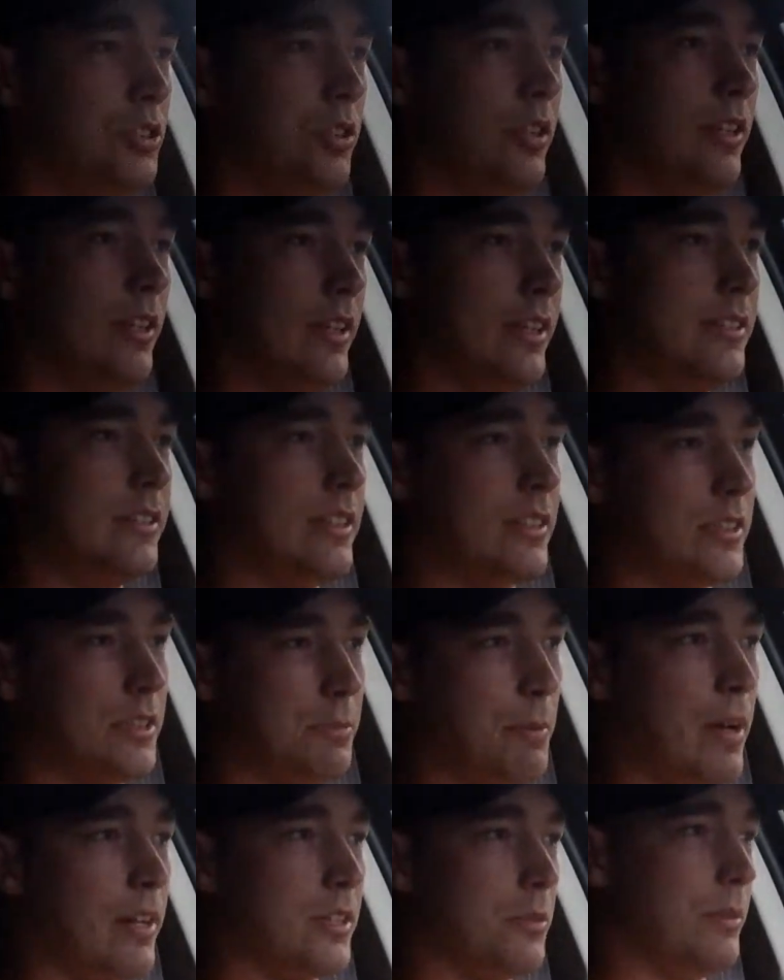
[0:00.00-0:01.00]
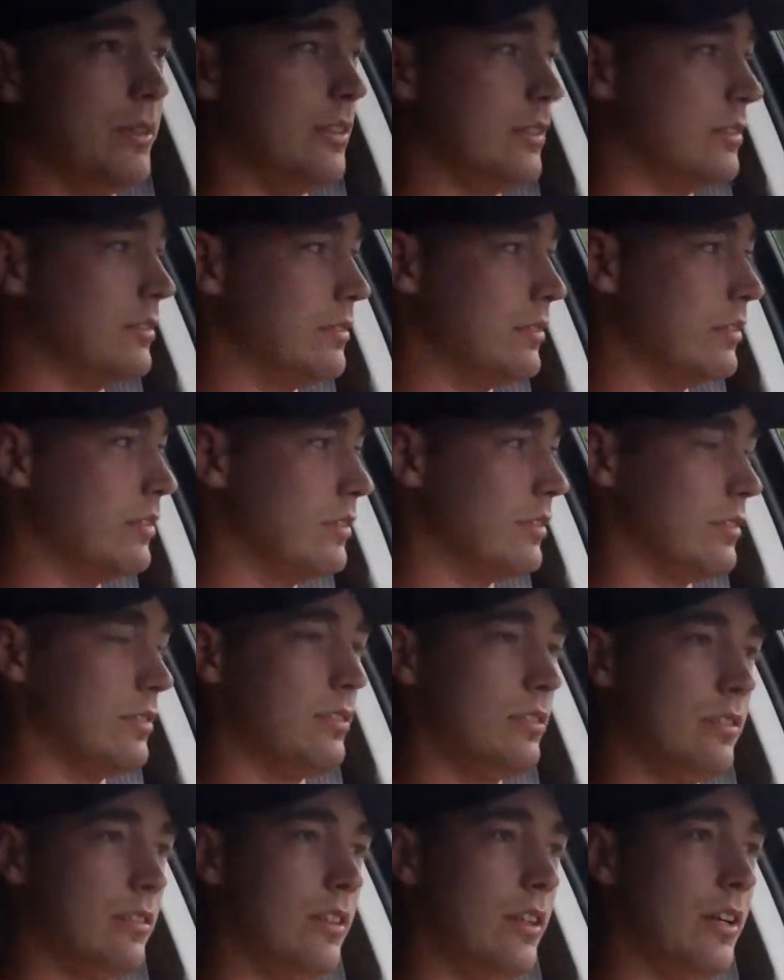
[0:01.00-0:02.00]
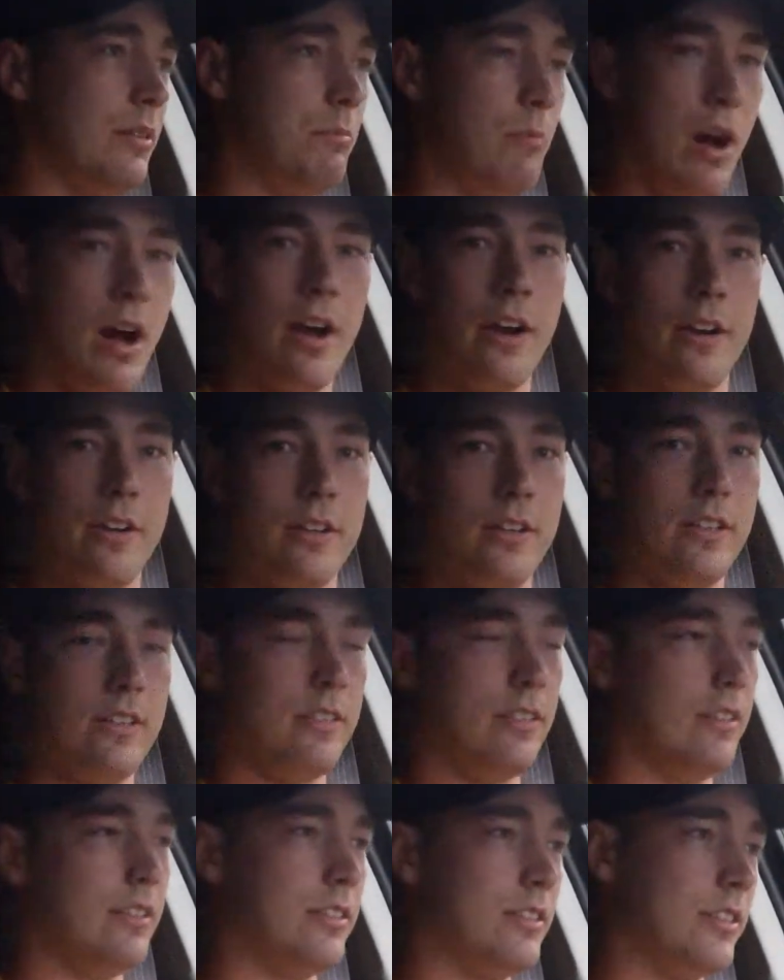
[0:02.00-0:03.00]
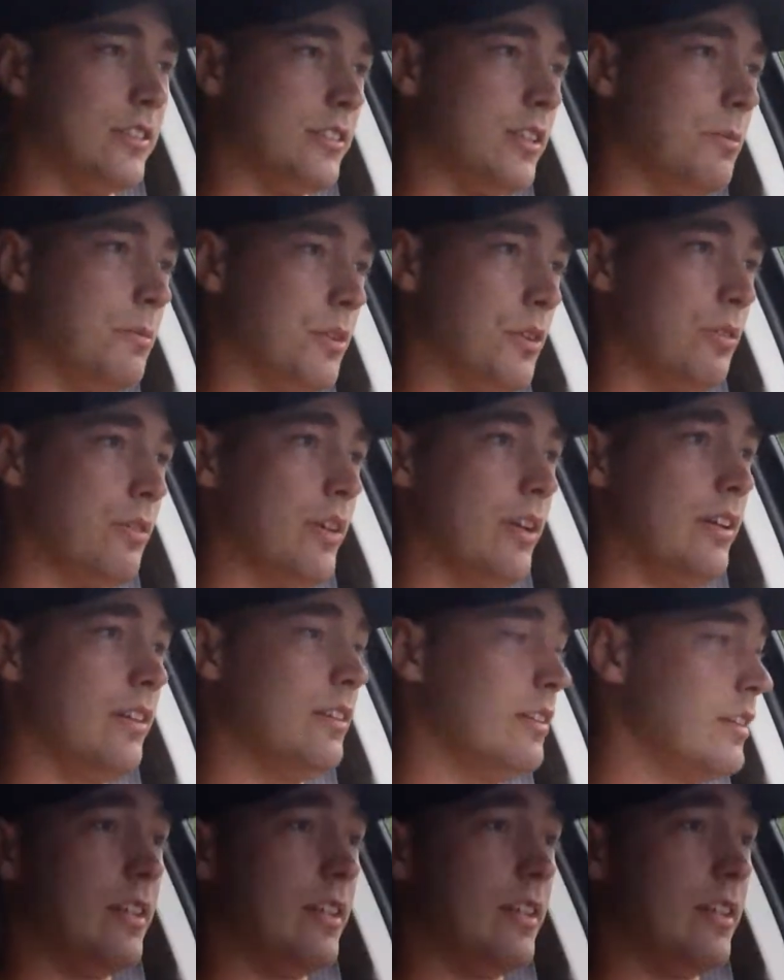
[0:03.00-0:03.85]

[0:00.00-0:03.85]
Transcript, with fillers: should at least expect to be admired to some degree.